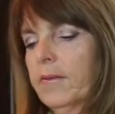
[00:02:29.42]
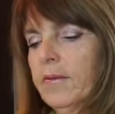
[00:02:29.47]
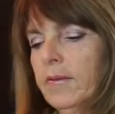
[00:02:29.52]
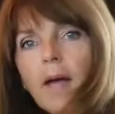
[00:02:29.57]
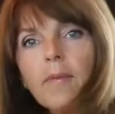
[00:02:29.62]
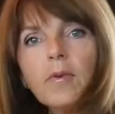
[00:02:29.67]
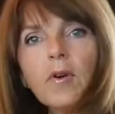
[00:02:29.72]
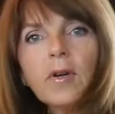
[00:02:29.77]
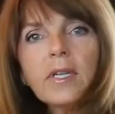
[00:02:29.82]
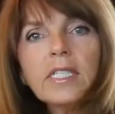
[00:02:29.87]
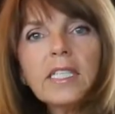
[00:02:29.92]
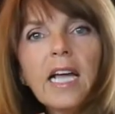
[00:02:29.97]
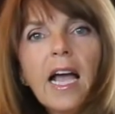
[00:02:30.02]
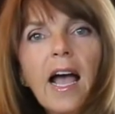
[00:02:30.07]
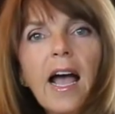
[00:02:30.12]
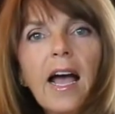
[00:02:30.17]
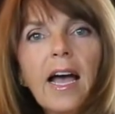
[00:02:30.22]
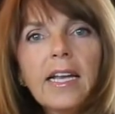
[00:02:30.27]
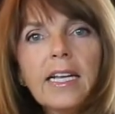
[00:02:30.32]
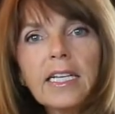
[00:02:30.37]
I'm going
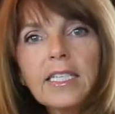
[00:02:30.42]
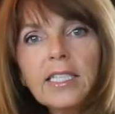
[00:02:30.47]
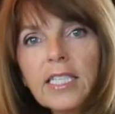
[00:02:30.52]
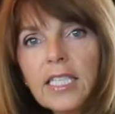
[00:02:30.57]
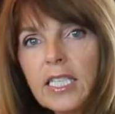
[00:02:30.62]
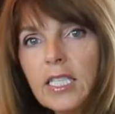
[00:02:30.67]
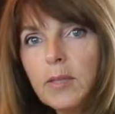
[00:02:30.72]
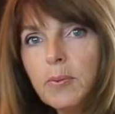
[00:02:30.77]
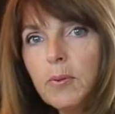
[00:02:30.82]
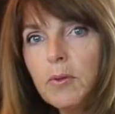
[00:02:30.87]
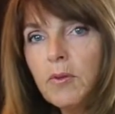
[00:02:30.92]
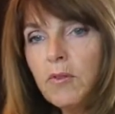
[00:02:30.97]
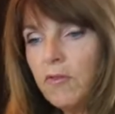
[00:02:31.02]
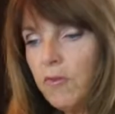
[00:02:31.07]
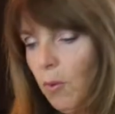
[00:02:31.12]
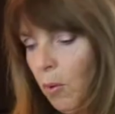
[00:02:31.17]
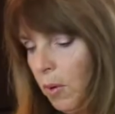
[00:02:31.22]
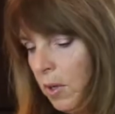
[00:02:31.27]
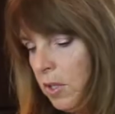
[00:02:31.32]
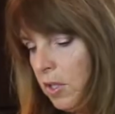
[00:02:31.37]
to add a teaspoon
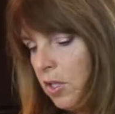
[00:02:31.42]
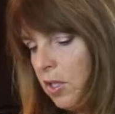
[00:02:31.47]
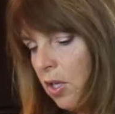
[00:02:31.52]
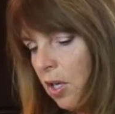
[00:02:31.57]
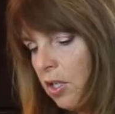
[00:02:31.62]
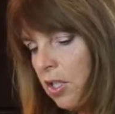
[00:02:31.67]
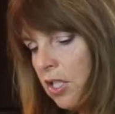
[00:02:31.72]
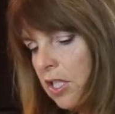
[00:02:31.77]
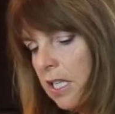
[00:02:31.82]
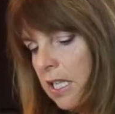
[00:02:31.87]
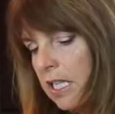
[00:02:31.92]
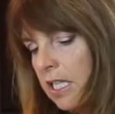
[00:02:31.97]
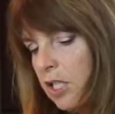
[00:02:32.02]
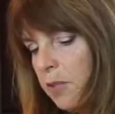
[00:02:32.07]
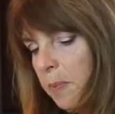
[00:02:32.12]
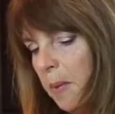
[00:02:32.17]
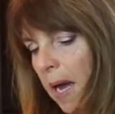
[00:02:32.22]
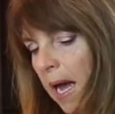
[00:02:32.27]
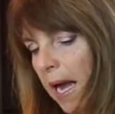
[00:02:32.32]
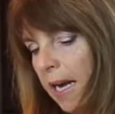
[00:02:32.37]
of cornstarch to
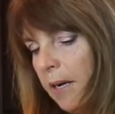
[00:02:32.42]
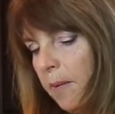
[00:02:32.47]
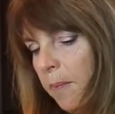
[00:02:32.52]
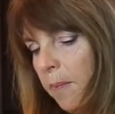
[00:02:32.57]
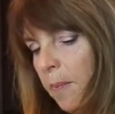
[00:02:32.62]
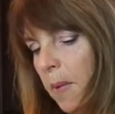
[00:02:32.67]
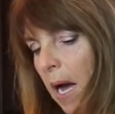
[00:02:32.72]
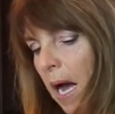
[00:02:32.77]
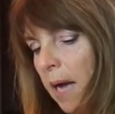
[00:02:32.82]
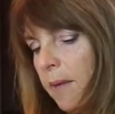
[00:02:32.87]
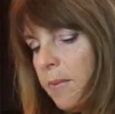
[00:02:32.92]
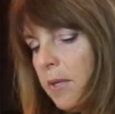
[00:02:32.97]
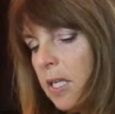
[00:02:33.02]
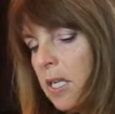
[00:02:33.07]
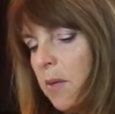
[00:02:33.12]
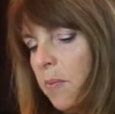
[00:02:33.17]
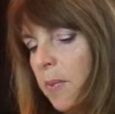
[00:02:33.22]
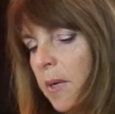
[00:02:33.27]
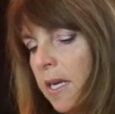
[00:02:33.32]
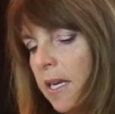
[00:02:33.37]
each bag, but I'm
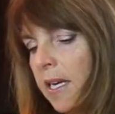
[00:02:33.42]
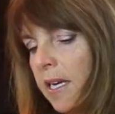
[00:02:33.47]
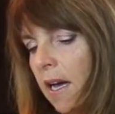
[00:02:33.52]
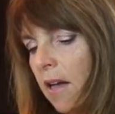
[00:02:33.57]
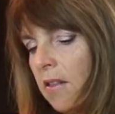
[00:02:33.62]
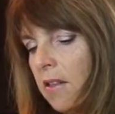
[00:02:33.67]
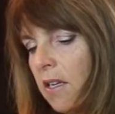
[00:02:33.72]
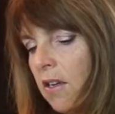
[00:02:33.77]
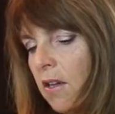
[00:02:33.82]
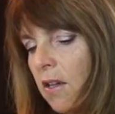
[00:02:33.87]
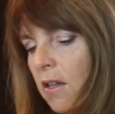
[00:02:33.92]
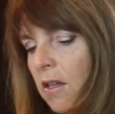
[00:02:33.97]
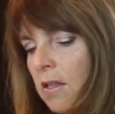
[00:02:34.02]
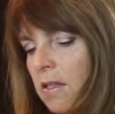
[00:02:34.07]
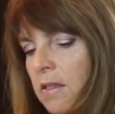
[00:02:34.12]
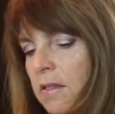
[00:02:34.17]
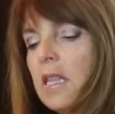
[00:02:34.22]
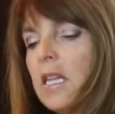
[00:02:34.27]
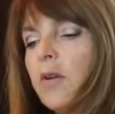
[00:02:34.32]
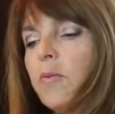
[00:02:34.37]
going to be a
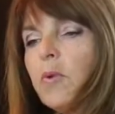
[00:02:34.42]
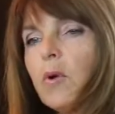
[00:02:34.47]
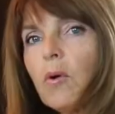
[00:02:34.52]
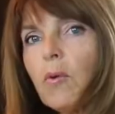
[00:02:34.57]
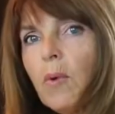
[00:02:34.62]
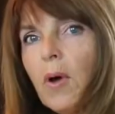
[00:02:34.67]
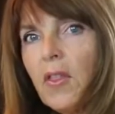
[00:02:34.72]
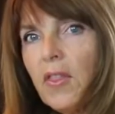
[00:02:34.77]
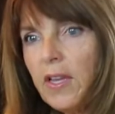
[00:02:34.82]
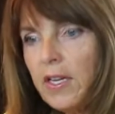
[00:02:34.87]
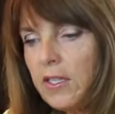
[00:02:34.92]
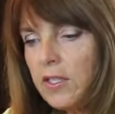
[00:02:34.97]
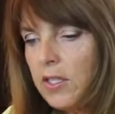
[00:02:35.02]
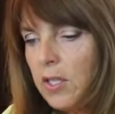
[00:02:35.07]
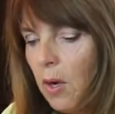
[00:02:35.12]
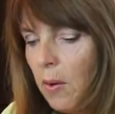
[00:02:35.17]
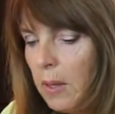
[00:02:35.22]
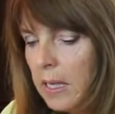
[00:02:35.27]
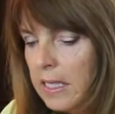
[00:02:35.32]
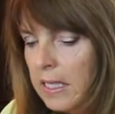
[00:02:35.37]
little liberal with it,
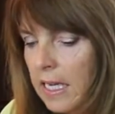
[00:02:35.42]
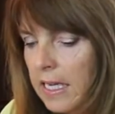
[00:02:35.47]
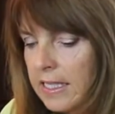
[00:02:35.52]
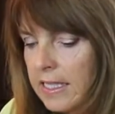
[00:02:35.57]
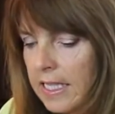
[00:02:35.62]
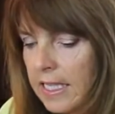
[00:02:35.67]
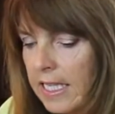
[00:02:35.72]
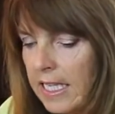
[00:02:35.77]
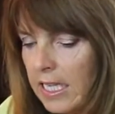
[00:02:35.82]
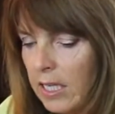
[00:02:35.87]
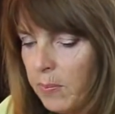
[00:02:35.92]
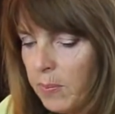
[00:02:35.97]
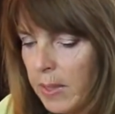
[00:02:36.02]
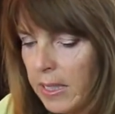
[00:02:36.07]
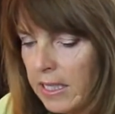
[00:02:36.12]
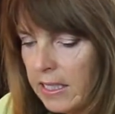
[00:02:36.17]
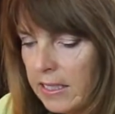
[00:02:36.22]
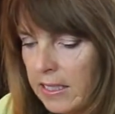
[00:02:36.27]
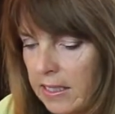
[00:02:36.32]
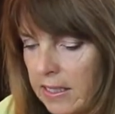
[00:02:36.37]
so it's a
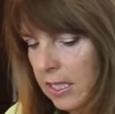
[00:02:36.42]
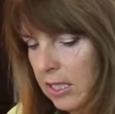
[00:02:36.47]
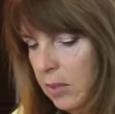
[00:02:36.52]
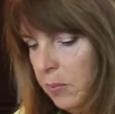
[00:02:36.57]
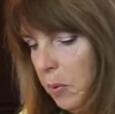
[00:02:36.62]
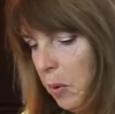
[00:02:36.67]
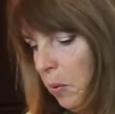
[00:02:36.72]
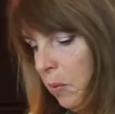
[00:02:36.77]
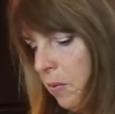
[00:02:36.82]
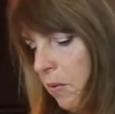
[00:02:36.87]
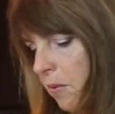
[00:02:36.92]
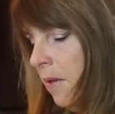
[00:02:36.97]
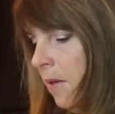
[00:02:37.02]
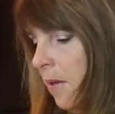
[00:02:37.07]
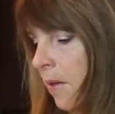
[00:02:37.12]
heaping teaspoon.